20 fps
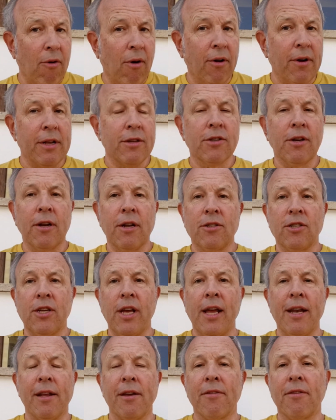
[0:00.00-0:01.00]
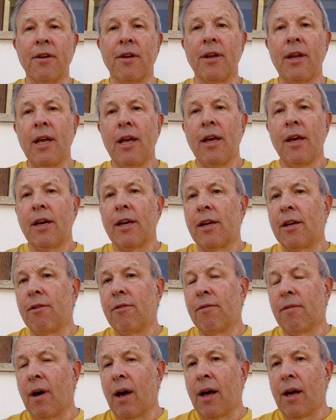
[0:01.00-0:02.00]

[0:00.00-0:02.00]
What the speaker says: on is going to tell you that you